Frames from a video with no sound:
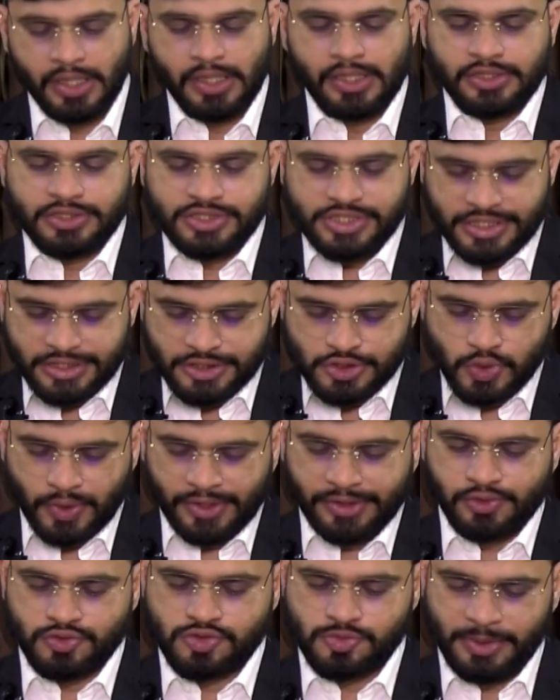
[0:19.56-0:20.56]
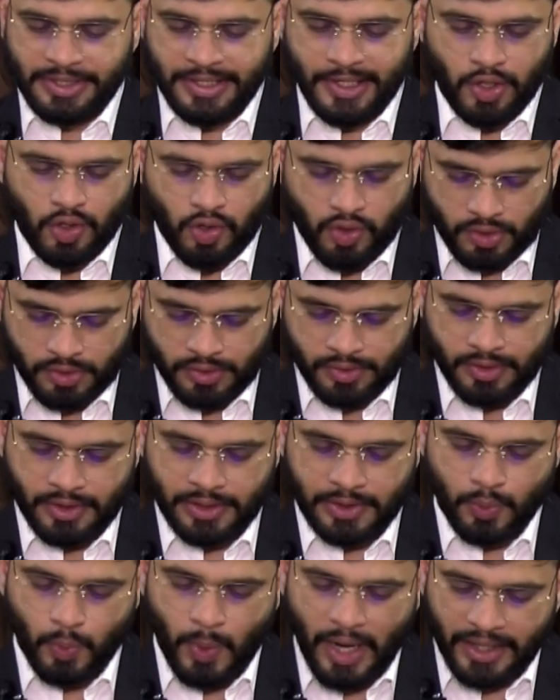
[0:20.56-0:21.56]
She is going to speak on
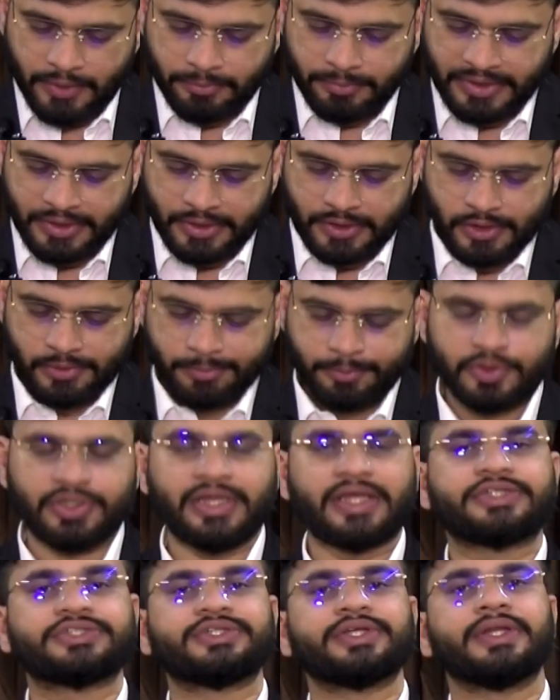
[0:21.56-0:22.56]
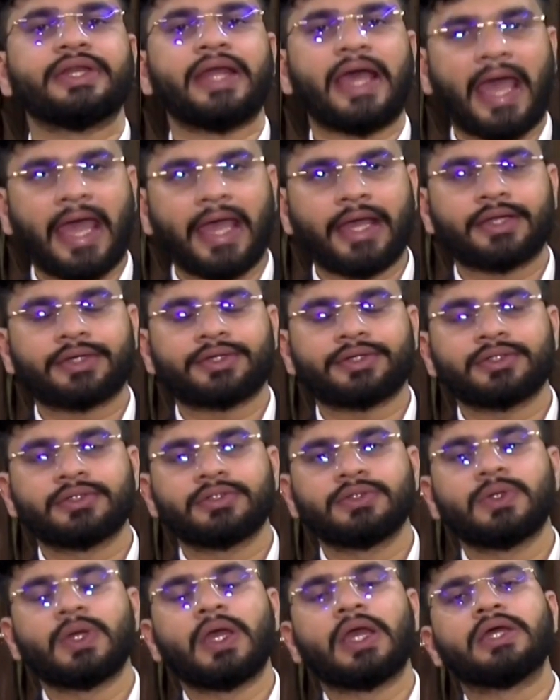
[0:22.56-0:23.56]
Environmental Protection Act.
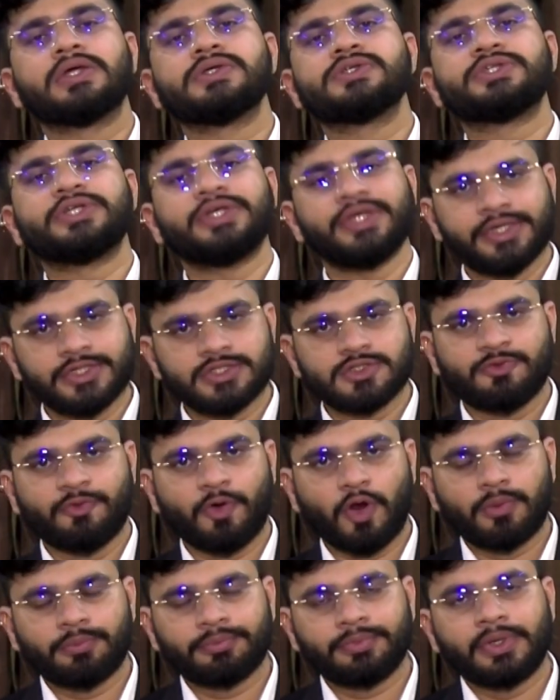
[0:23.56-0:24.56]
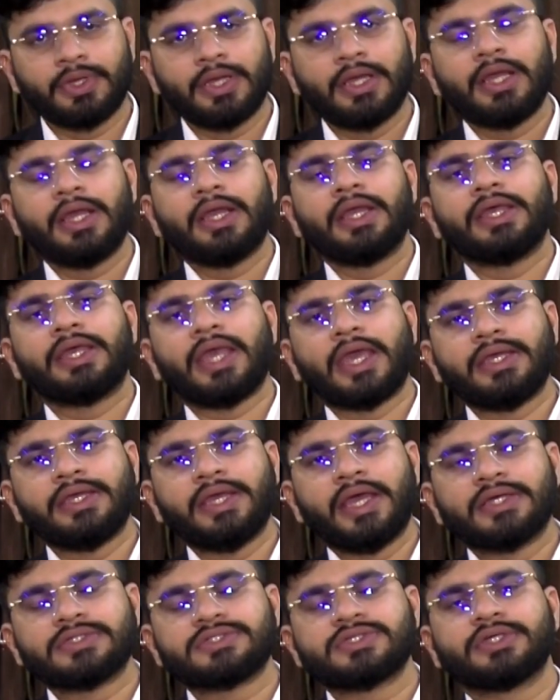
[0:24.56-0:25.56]
She is from
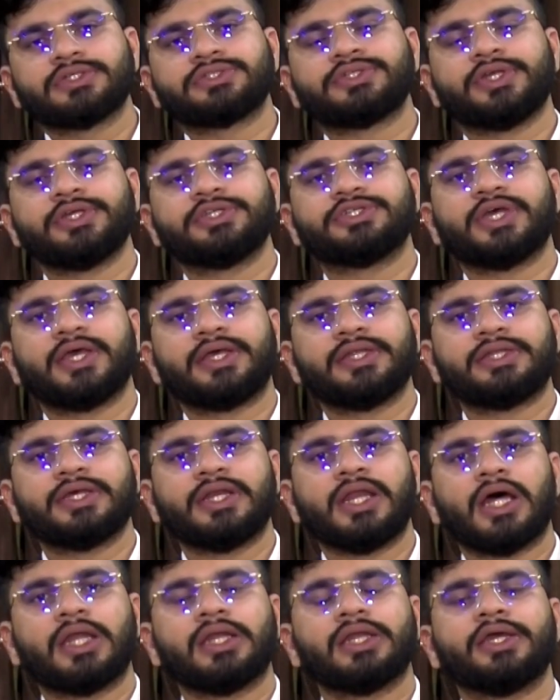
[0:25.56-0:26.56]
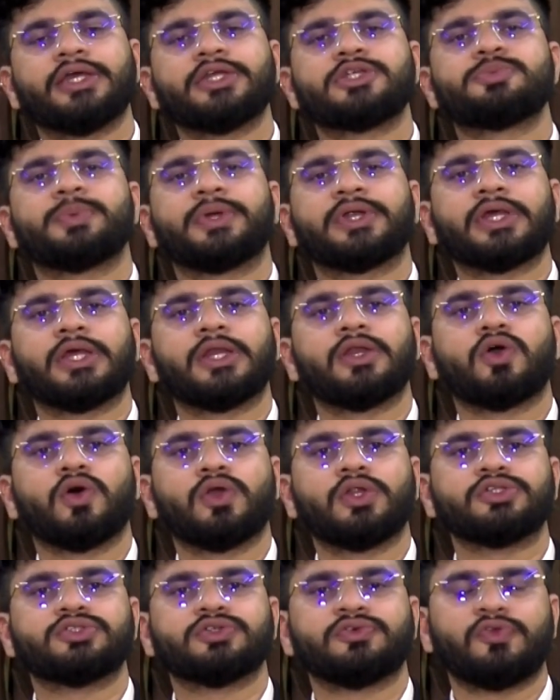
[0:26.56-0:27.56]
KES Sri Jayantilal H. Patel
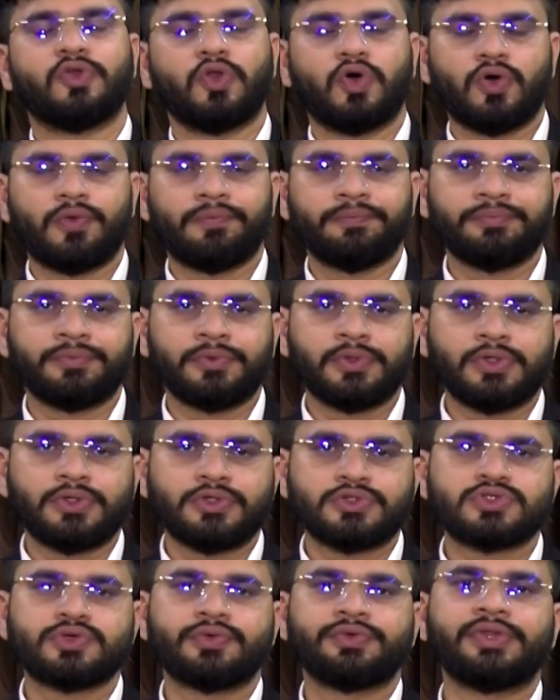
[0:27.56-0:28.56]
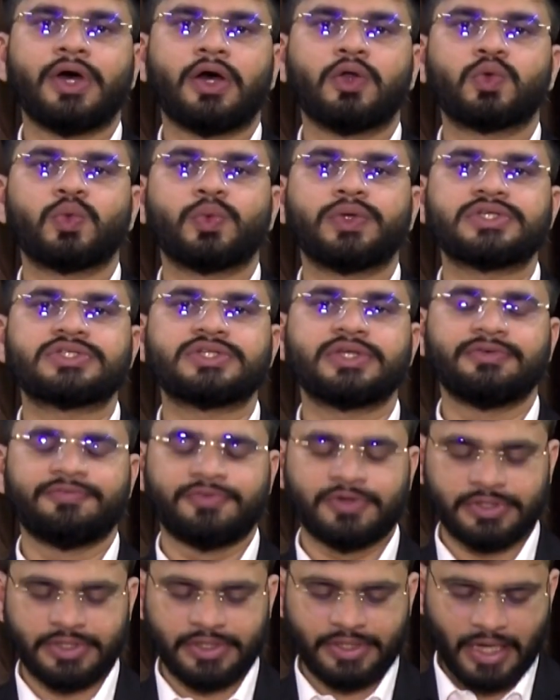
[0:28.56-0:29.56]
College of Law. So without wasting
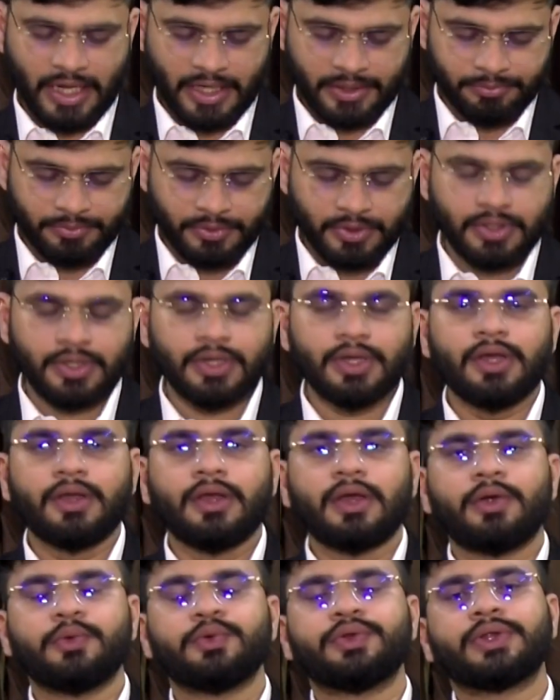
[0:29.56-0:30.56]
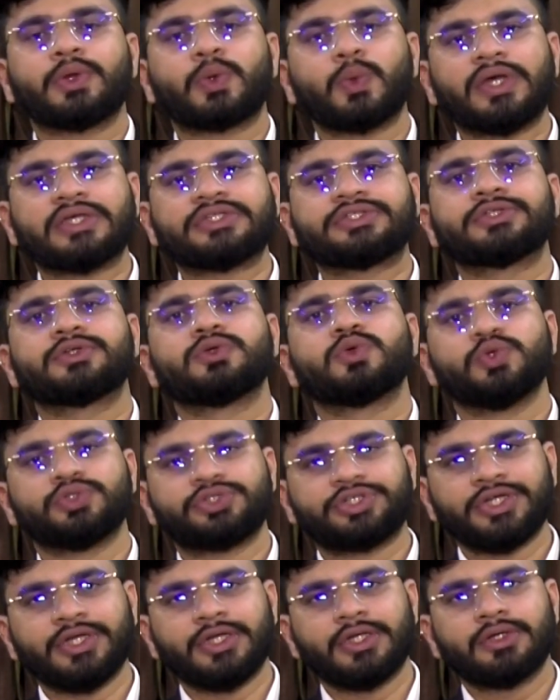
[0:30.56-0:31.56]
further time, I would request
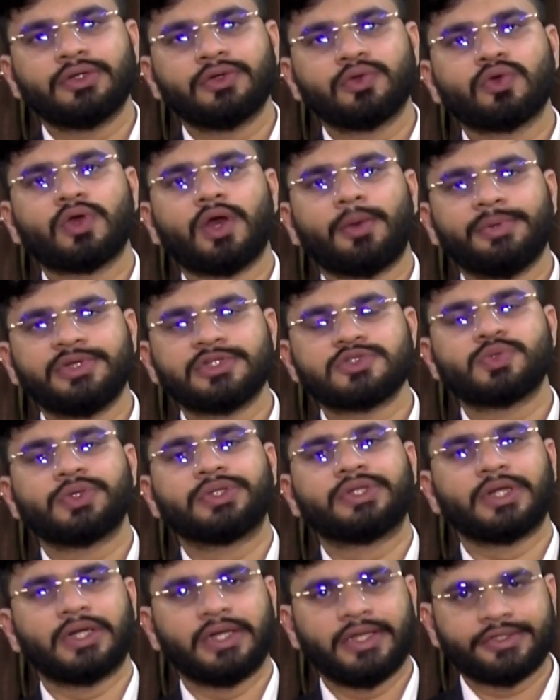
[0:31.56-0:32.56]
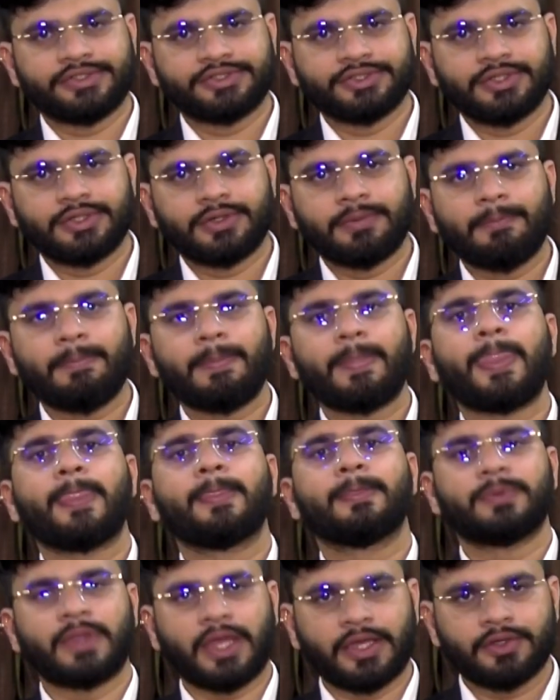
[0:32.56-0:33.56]
Khushi to commence with her lecture.
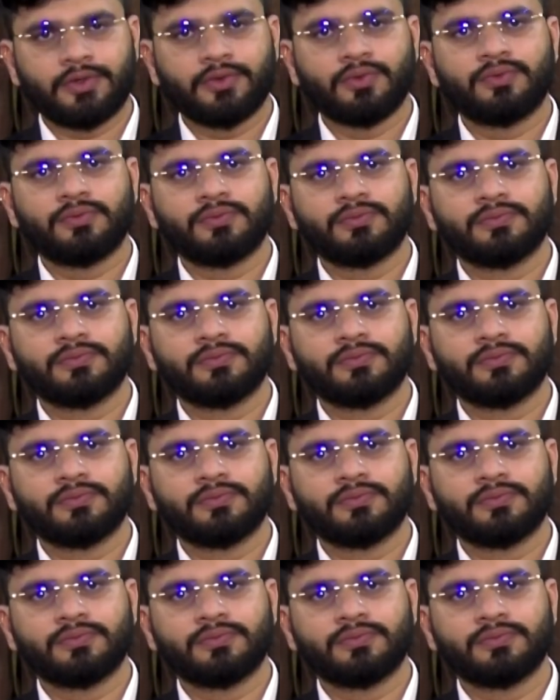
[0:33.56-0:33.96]
Thank you.